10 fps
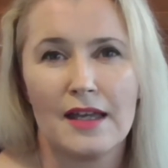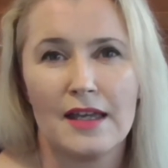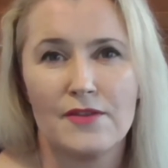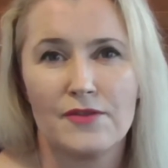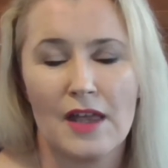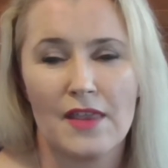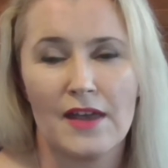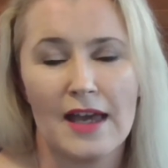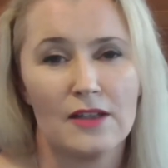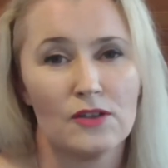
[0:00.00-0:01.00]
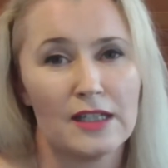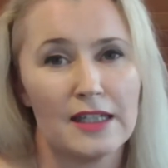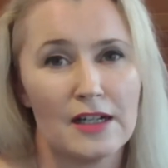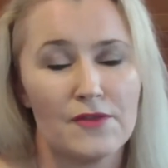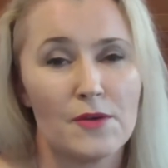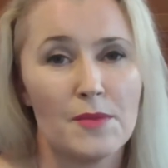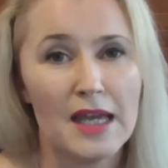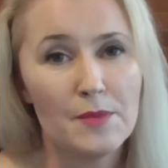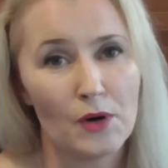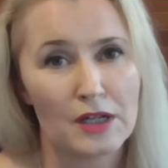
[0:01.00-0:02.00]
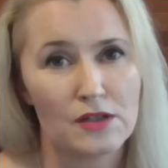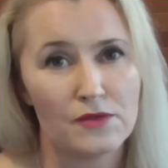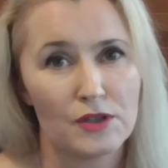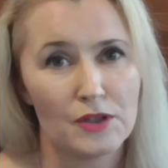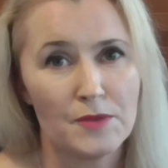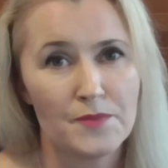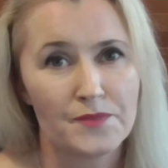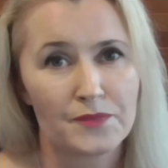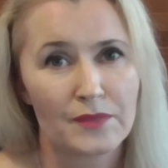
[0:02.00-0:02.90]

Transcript: if they are looking at it from their point of view,